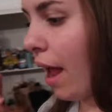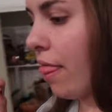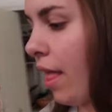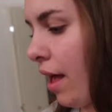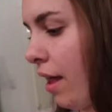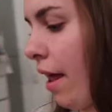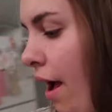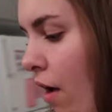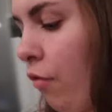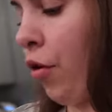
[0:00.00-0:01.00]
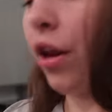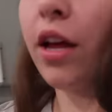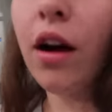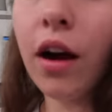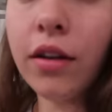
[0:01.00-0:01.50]
And then I have
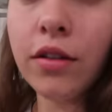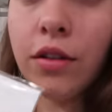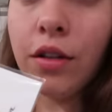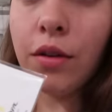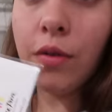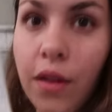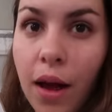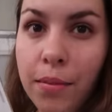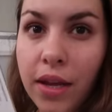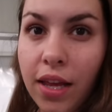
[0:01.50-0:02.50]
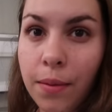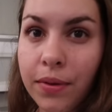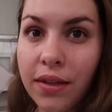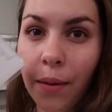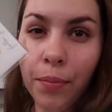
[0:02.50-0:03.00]
reading cards too that I'm gonna keep
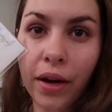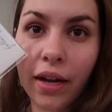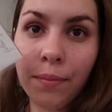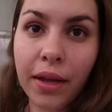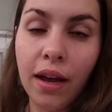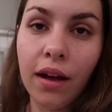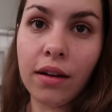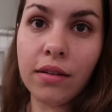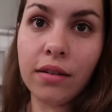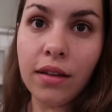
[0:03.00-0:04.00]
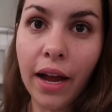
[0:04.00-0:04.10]
separate because